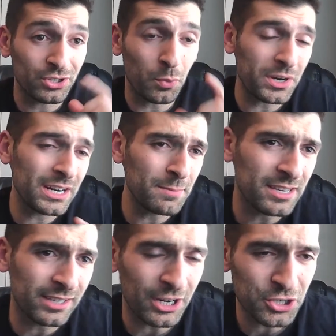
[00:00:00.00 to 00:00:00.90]
So we're going to be
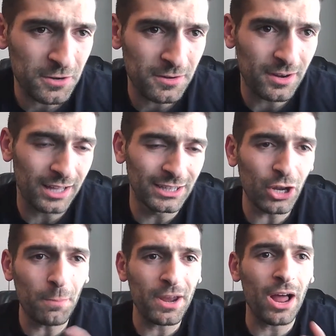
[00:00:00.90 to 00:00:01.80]
touching a
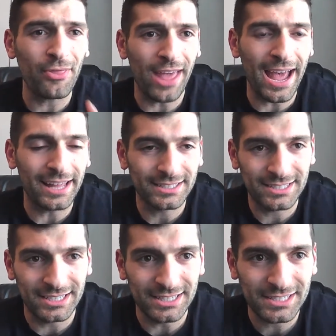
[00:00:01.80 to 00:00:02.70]
little bit on that
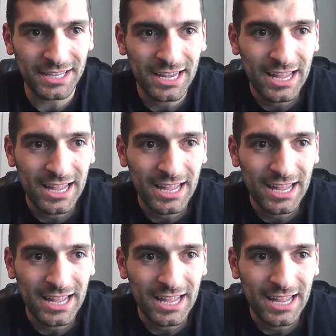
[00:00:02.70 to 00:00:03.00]
since